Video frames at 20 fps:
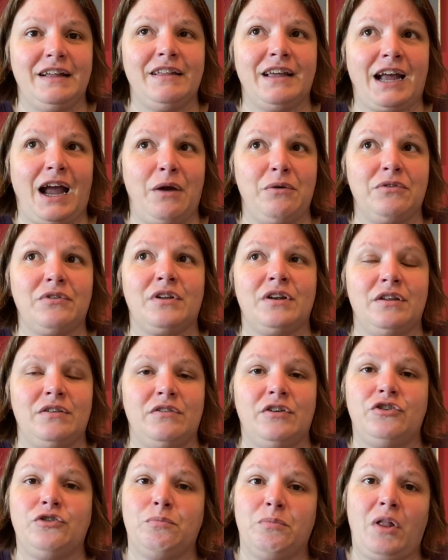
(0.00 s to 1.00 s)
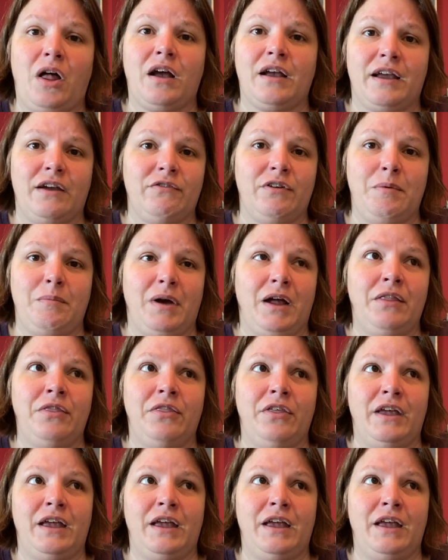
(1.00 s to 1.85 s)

Like I was going to stitch a block every month,